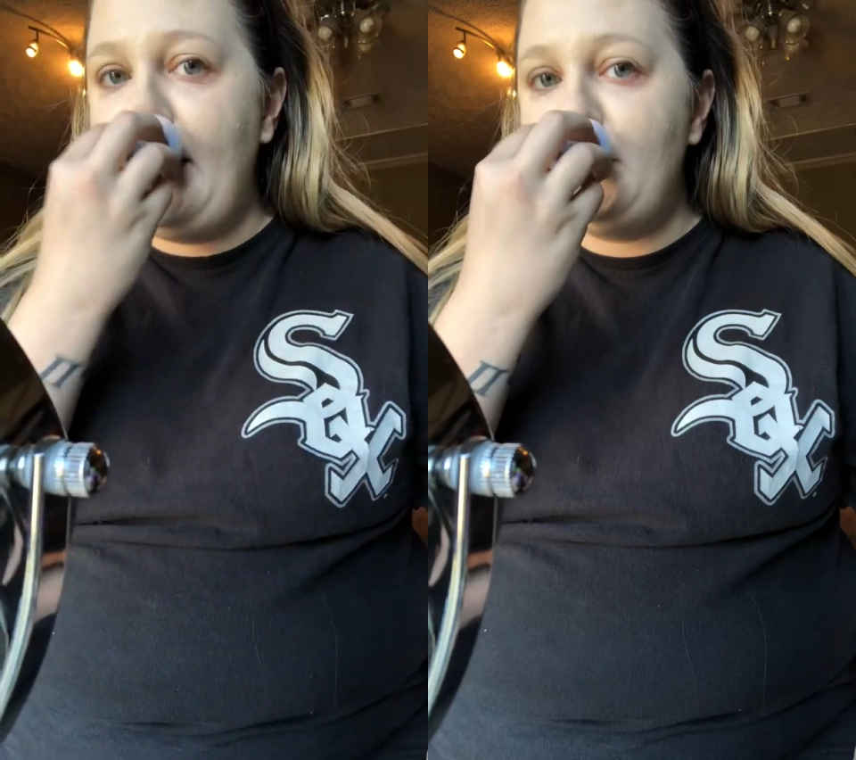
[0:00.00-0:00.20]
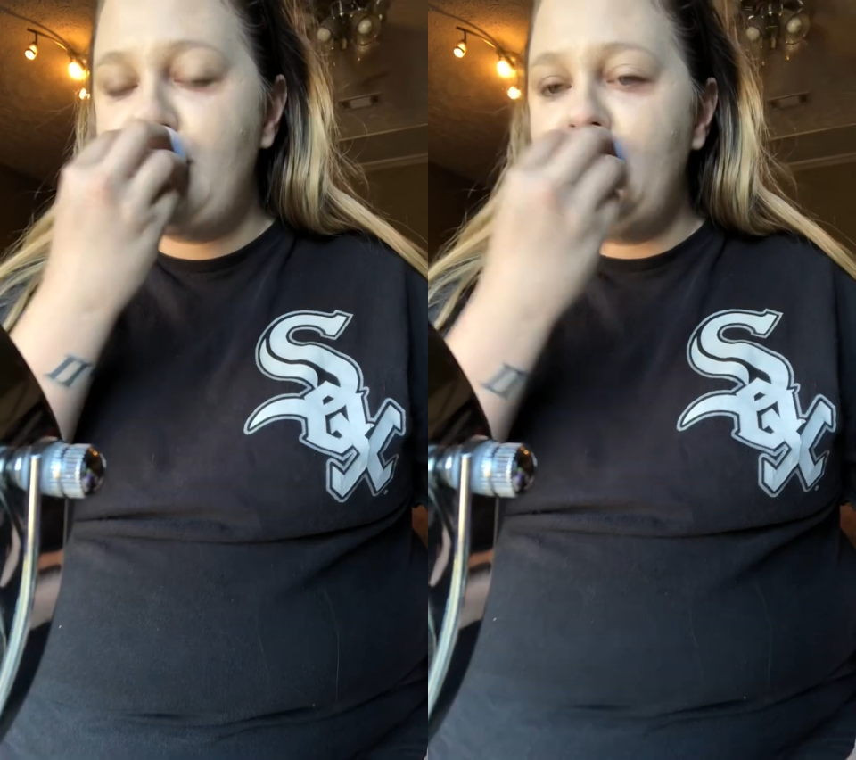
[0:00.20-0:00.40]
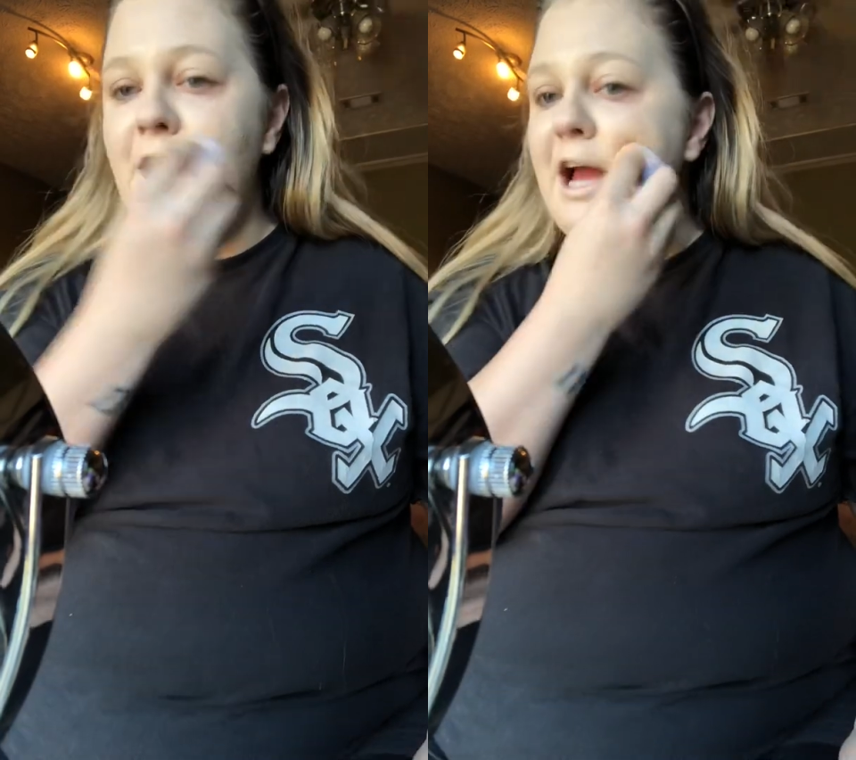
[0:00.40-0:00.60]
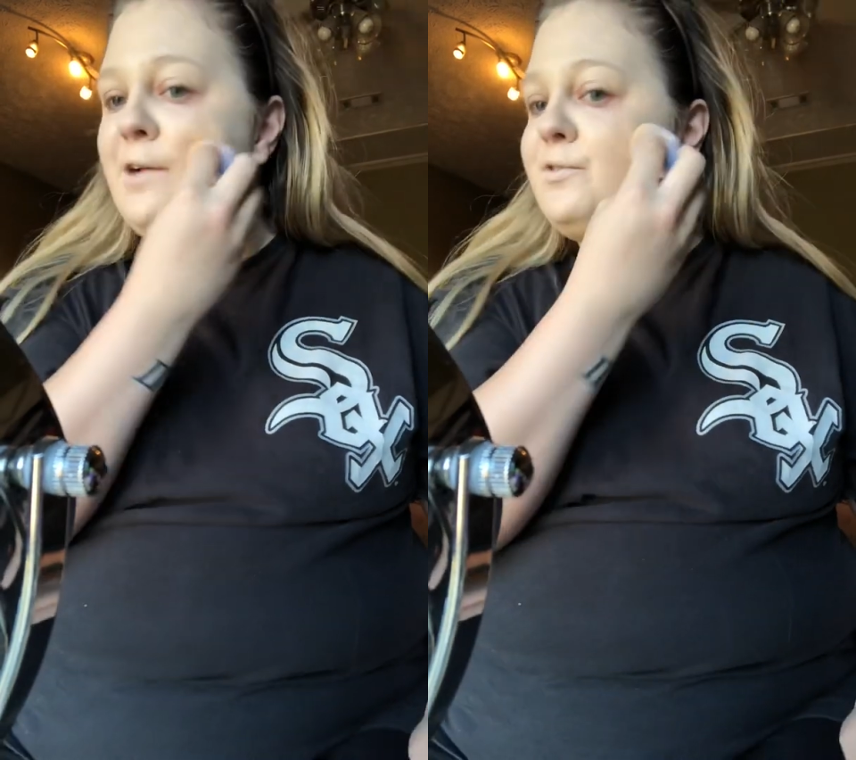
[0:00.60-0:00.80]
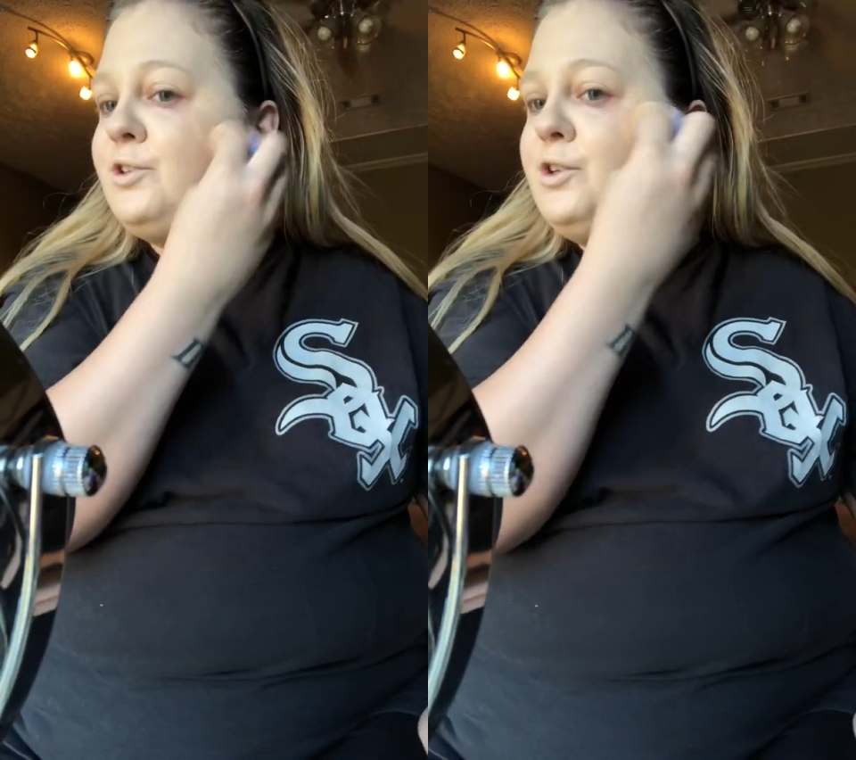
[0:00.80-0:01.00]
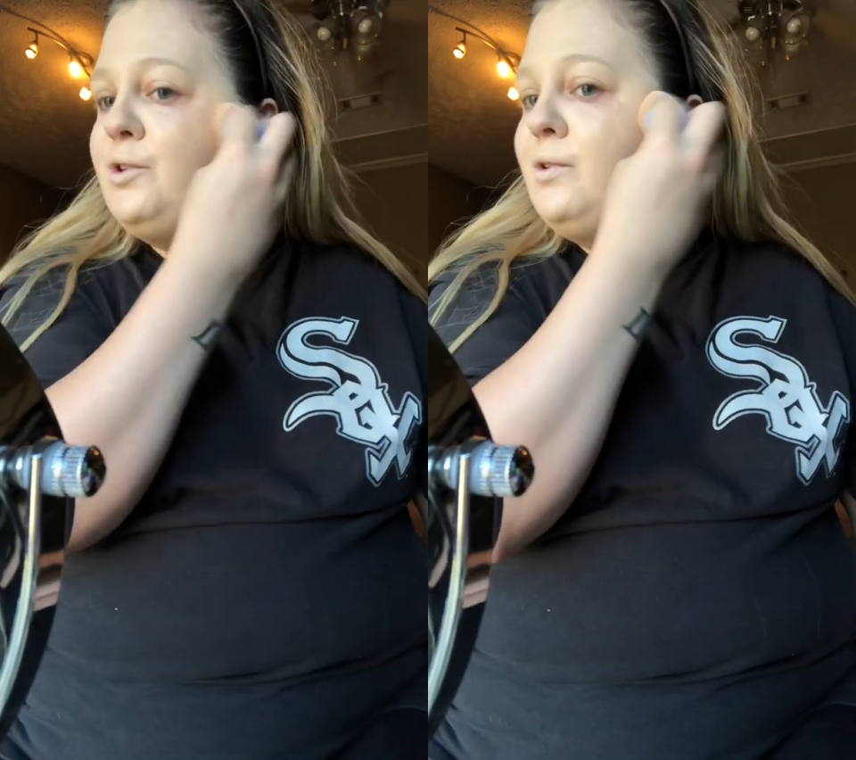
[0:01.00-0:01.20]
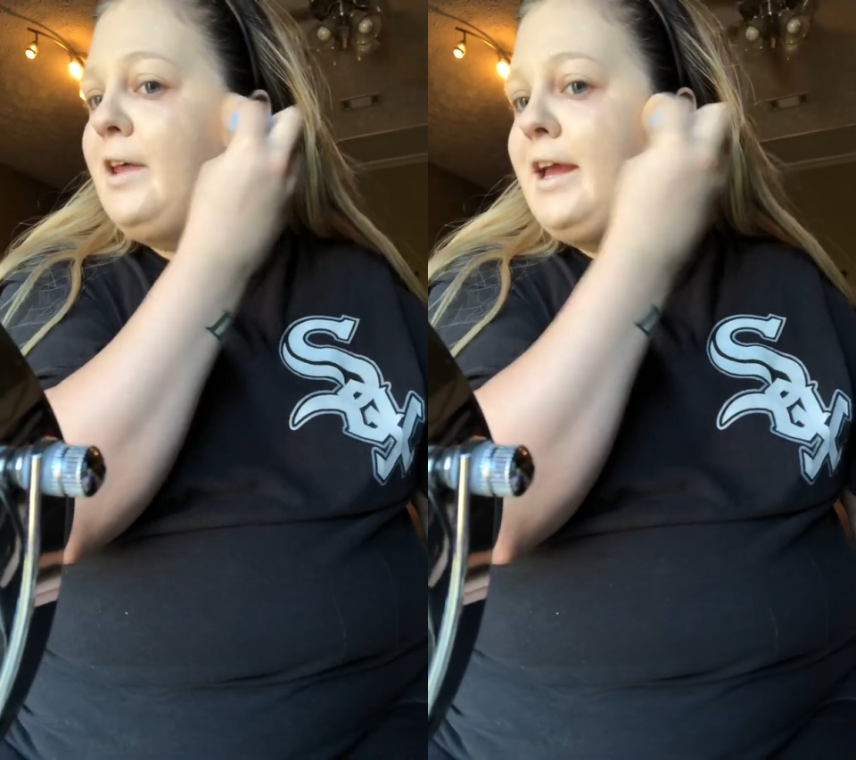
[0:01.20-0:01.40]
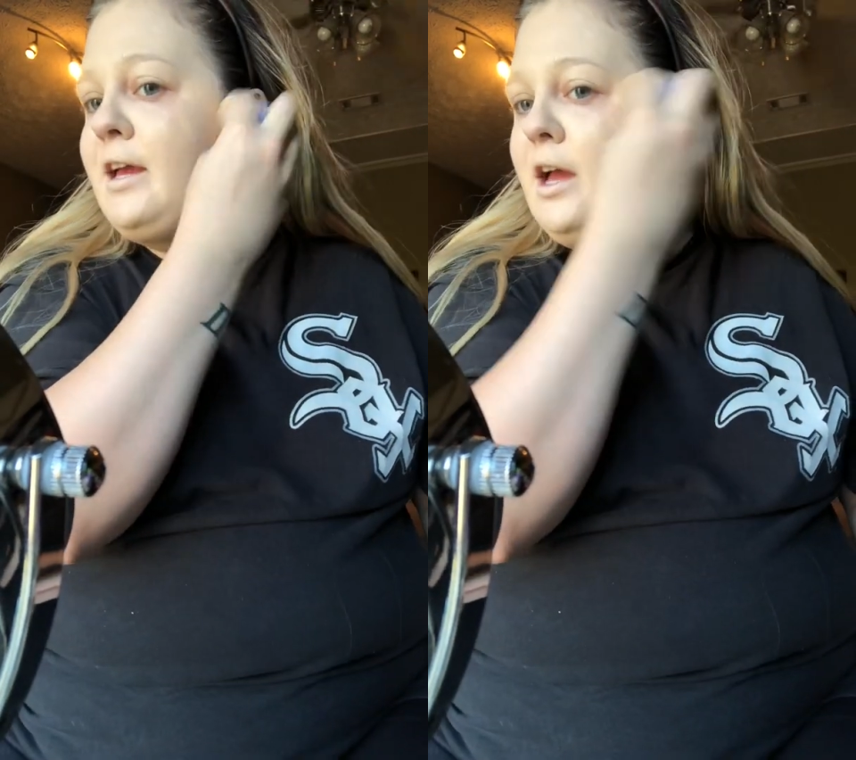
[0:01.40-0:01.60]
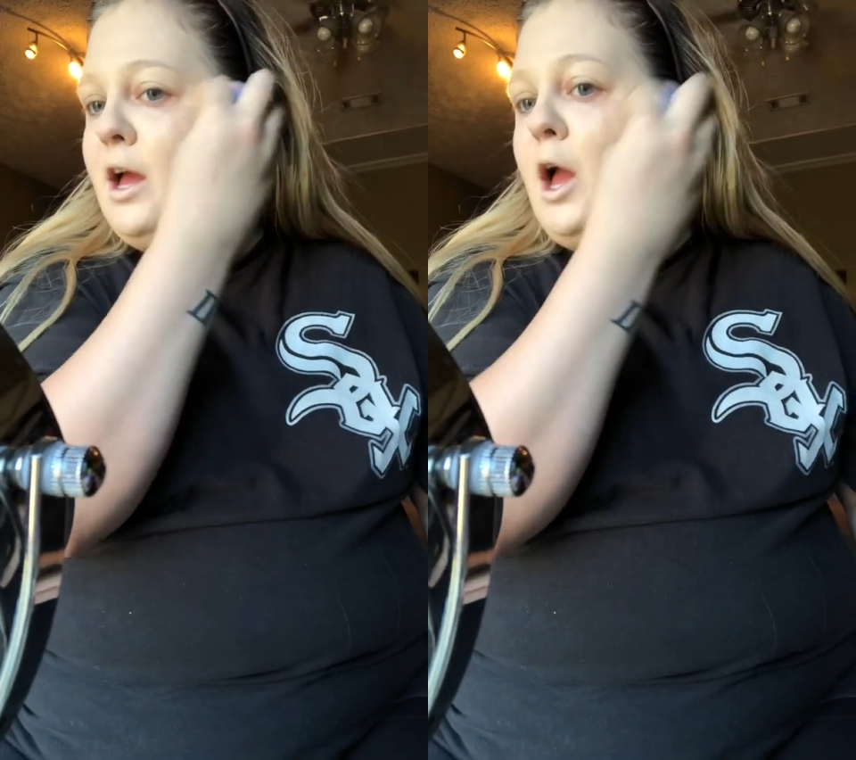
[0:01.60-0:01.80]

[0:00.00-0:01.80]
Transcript: I shouldn't have to like